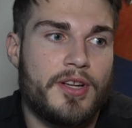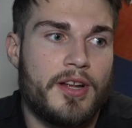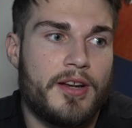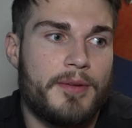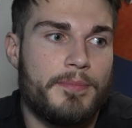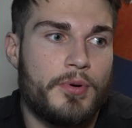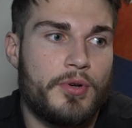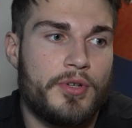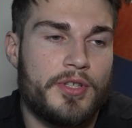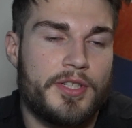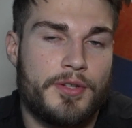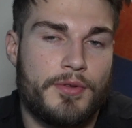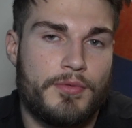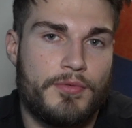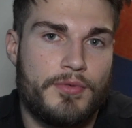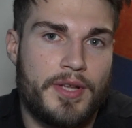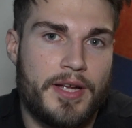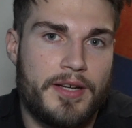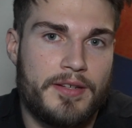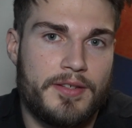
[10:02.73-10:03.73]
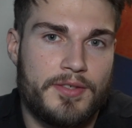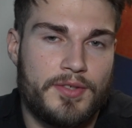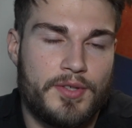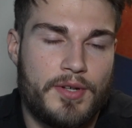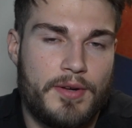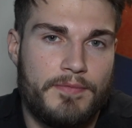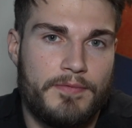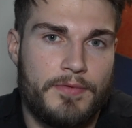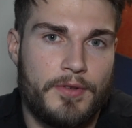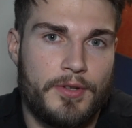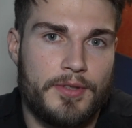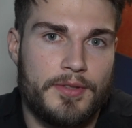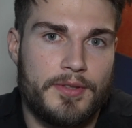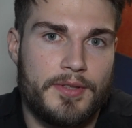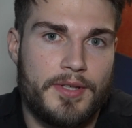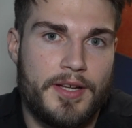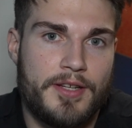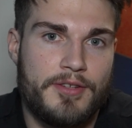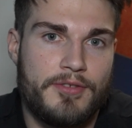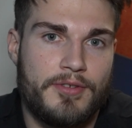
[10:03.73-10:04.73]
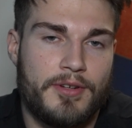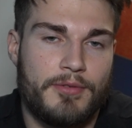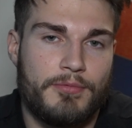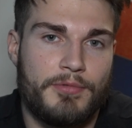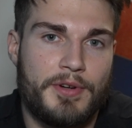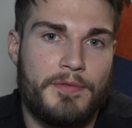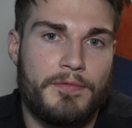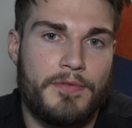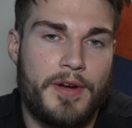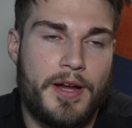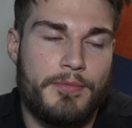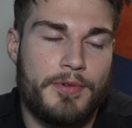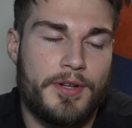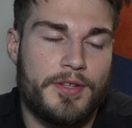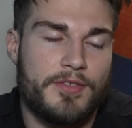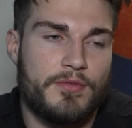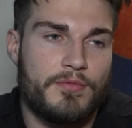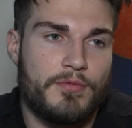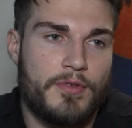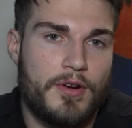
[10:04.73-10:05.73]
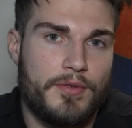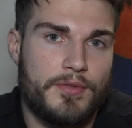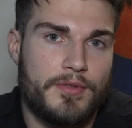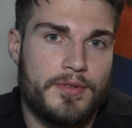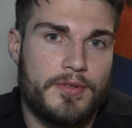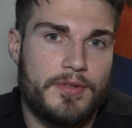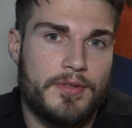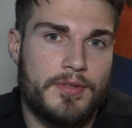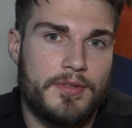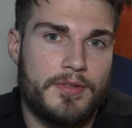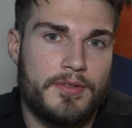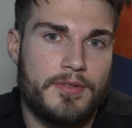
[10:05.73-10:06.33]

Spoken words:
got to push through that discomfort, and you got to reframe it as growth.